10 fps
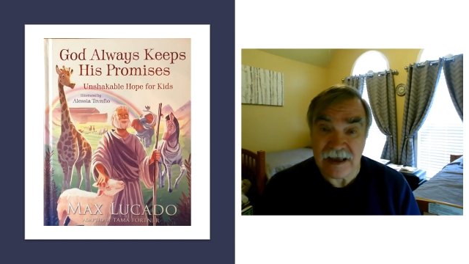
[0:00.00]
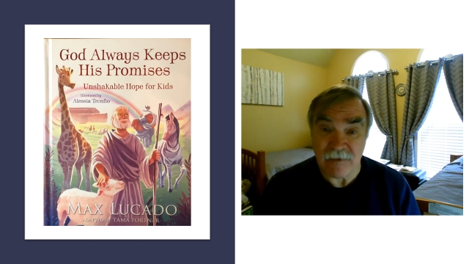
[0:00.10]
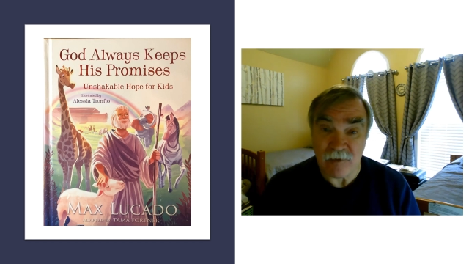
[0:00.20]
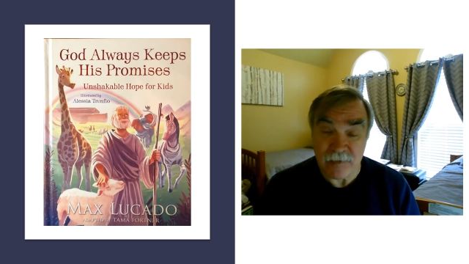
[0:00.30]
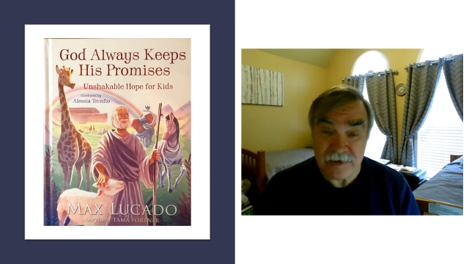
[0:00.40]
And
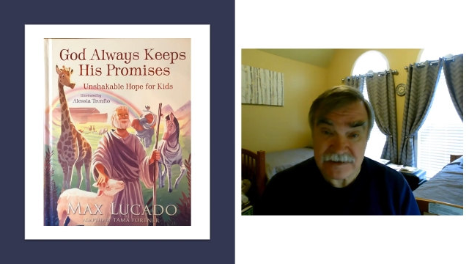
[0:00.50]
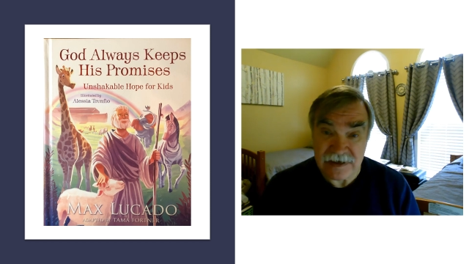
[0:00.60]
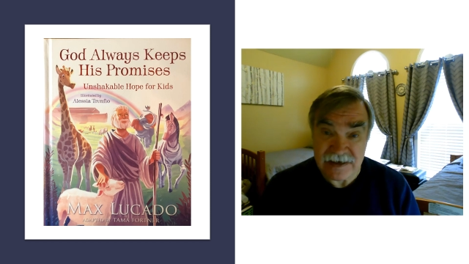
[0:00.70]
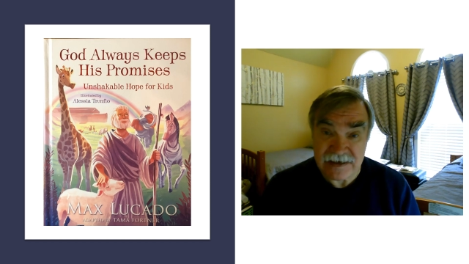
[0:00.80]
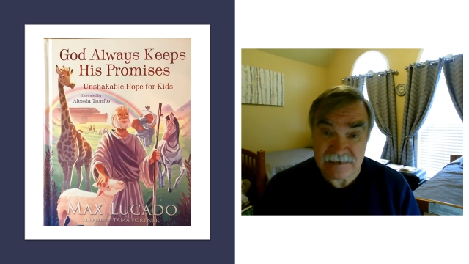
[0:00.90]
what are we
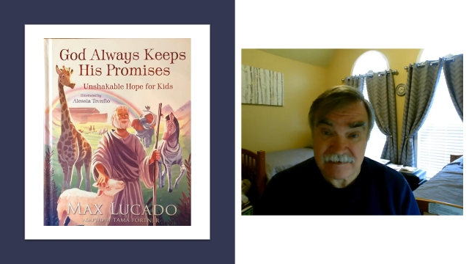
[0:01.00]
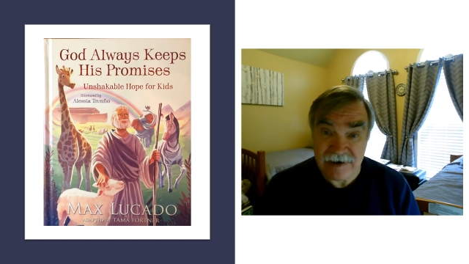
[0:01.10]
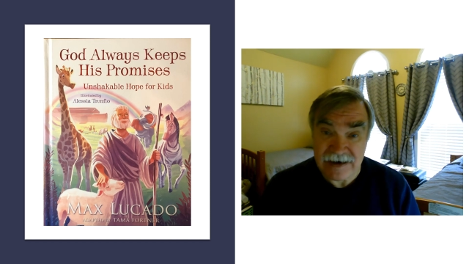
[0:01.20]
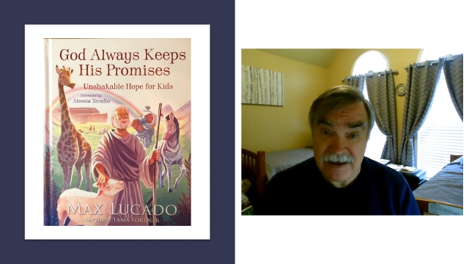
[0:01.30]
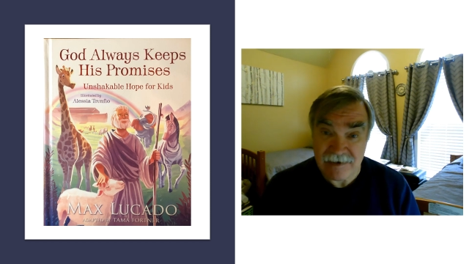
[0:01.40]
studying
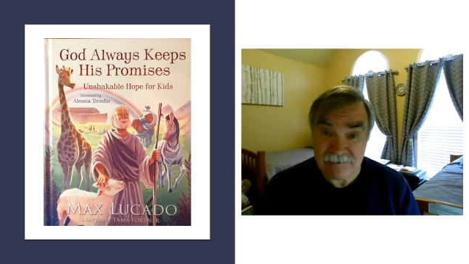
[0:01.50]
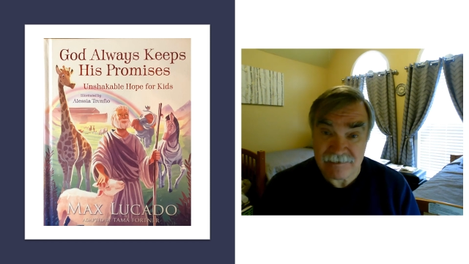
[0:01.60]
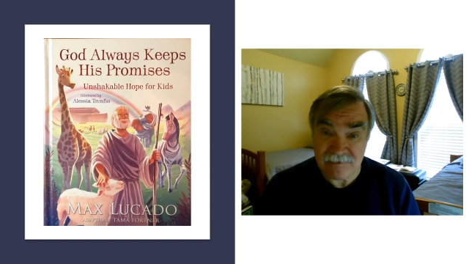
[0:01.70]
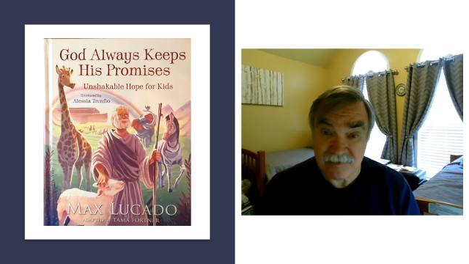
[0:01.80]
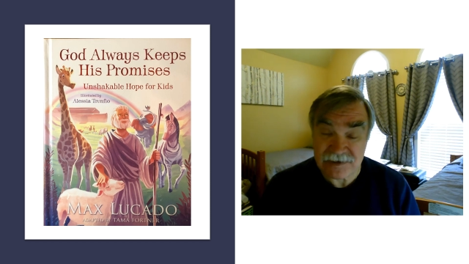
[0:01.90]
right now?
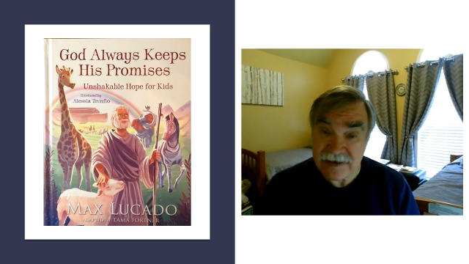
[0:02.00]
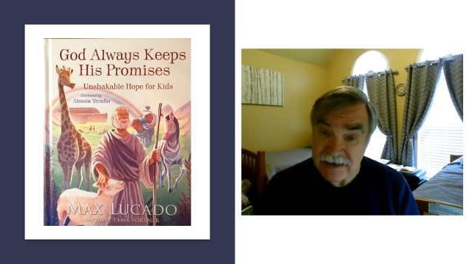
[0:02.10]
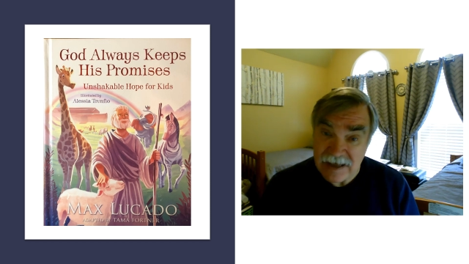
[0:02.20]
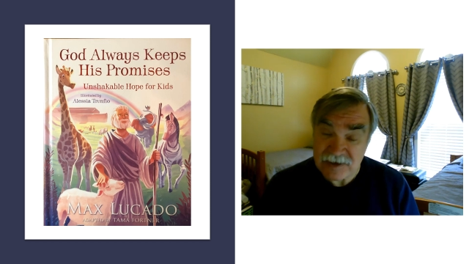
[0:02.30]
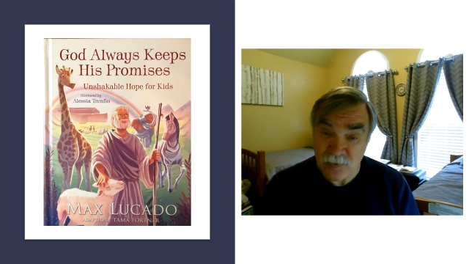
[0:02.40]
We're studying
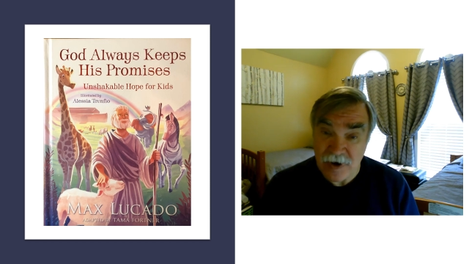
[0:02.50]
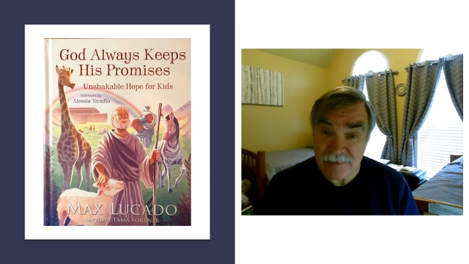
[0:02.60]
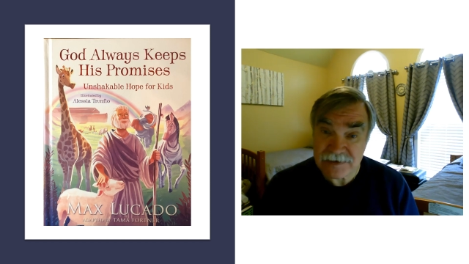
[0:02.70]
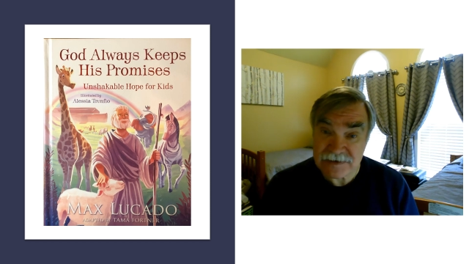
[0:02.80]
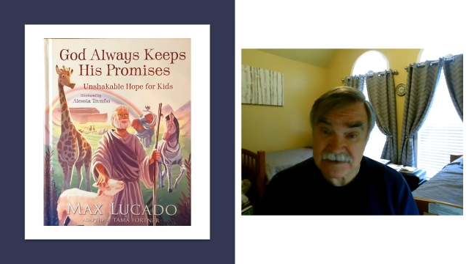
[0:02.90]
God's
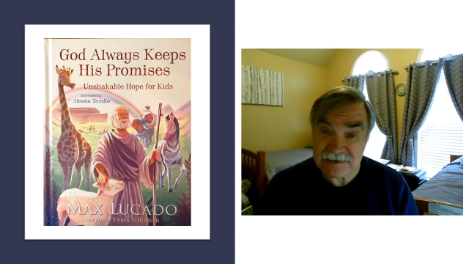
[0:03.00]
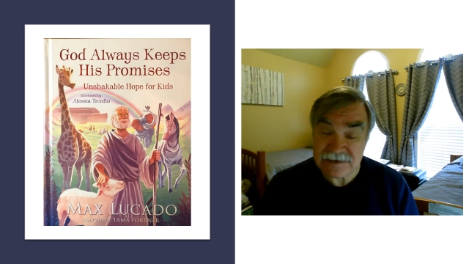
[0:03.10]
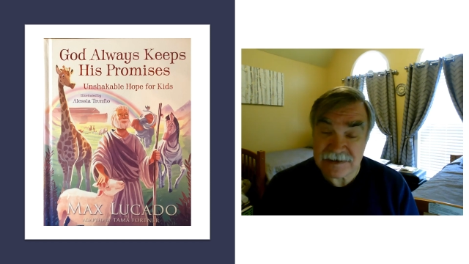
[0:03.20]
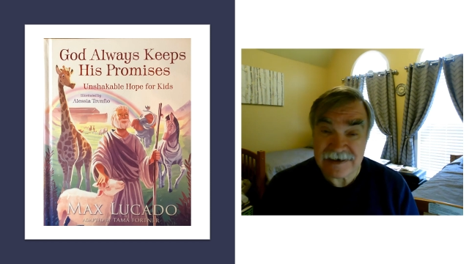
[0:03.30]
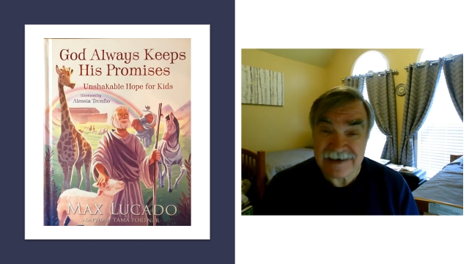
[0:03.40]
promises.
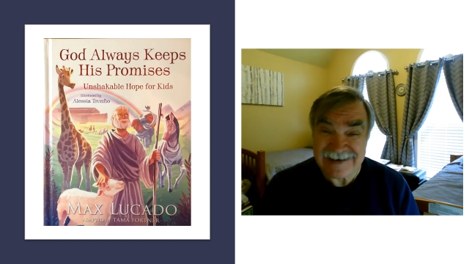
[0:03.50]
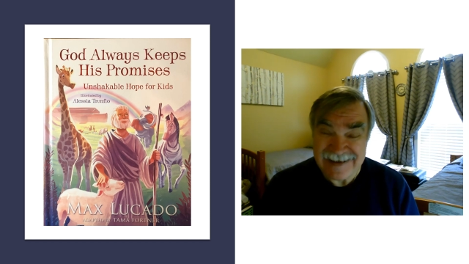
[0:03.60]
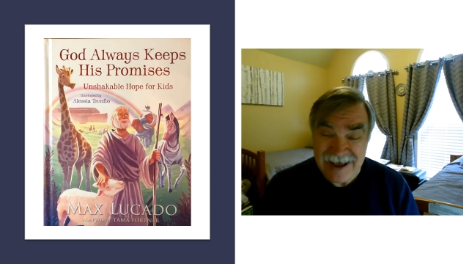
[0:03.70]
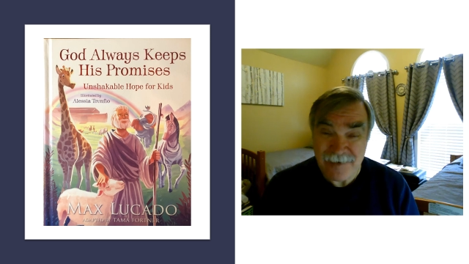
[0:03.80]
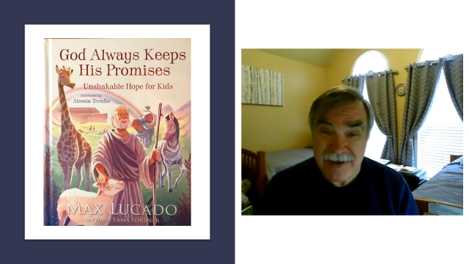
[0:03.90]

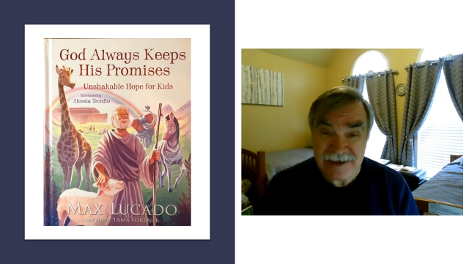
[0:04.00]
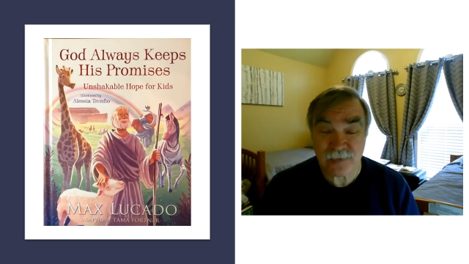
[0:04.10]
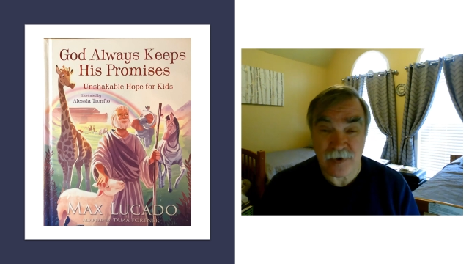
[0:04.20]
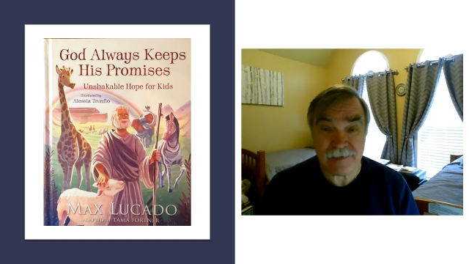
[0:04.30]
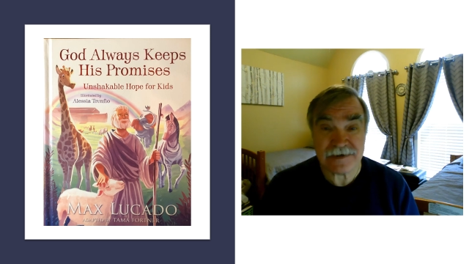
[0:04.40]
God makes
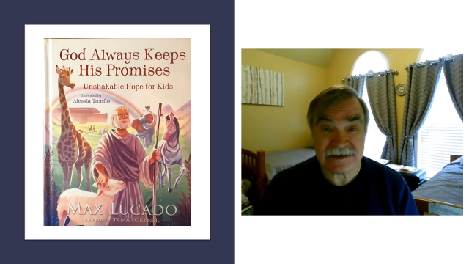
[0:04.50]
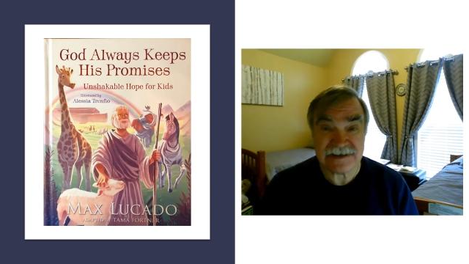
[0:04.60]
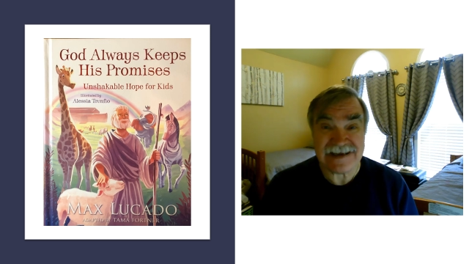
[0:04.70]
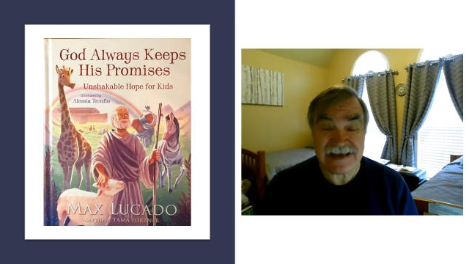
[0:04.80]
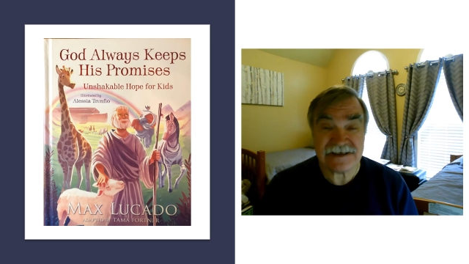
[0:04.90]
promises
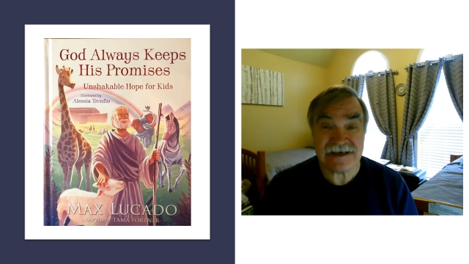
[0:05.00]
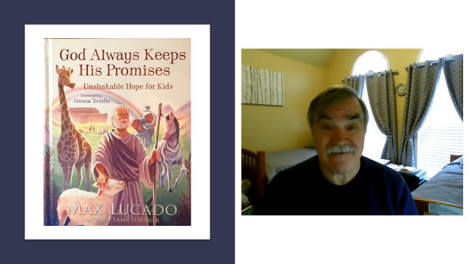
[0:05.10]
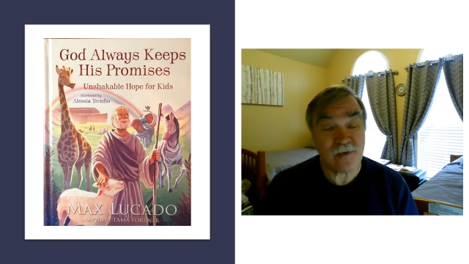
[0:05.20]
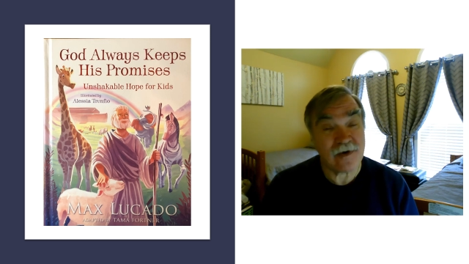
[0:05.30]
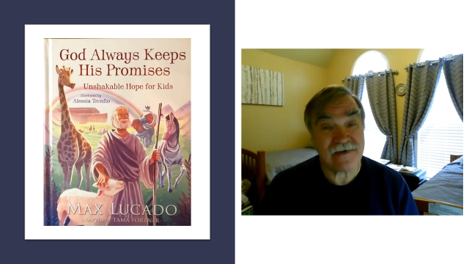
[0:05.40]
to each and
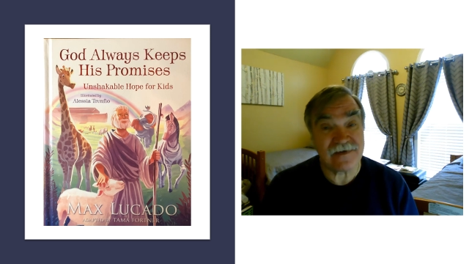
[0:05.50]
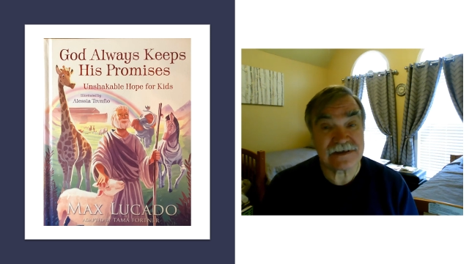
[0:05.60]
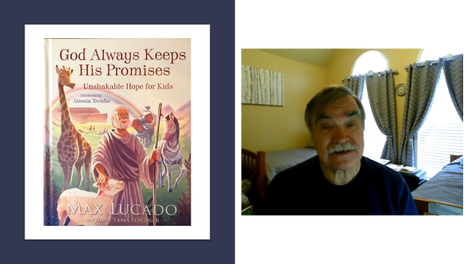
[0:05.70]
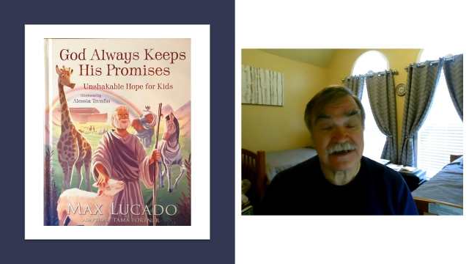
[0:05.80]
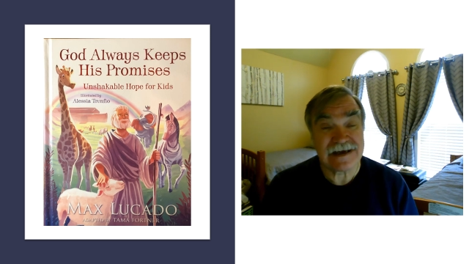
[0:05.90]
every one of us.